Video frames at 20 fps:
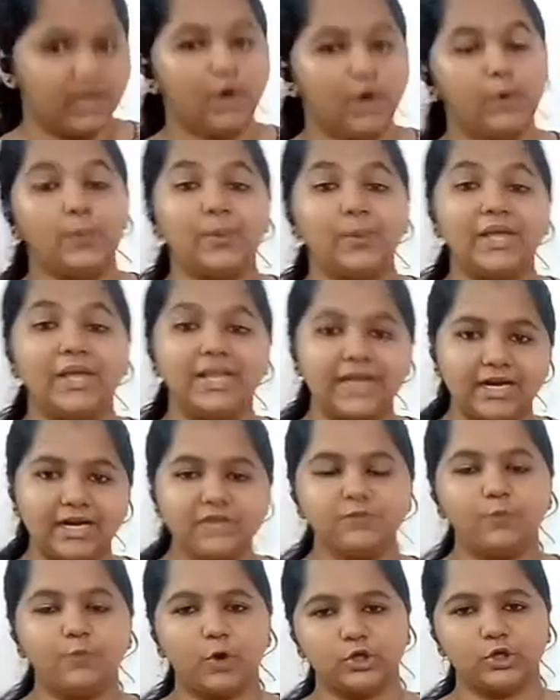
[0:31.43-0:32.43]
We learned
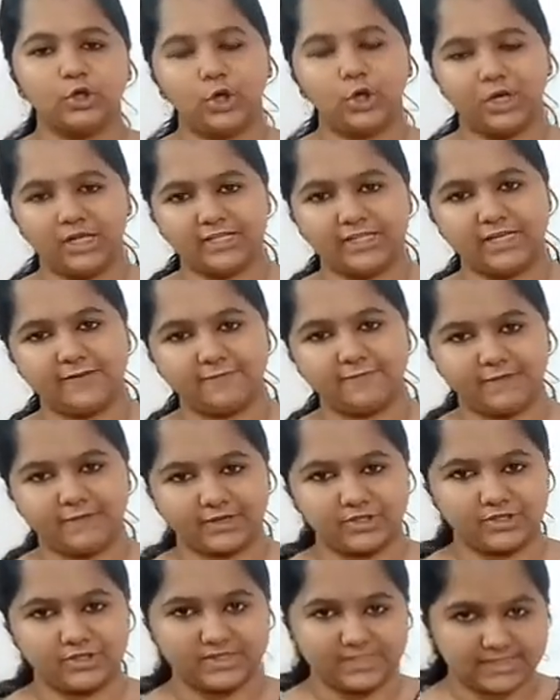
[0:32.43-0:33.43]
what all are the
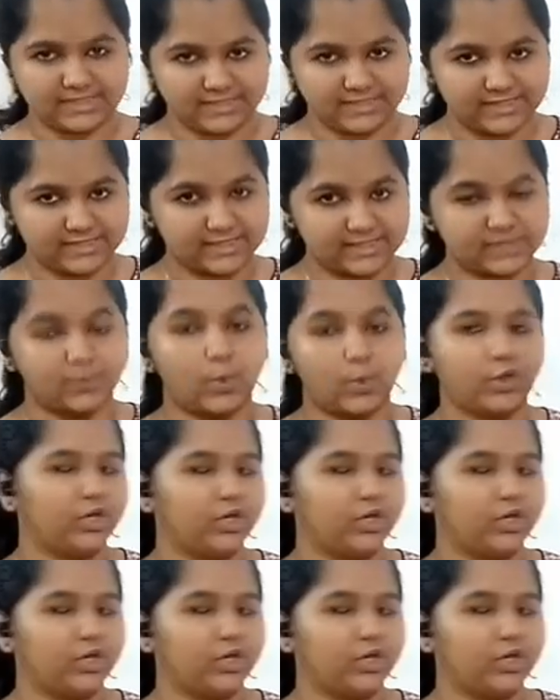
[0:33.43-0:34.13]
infectious diseases, what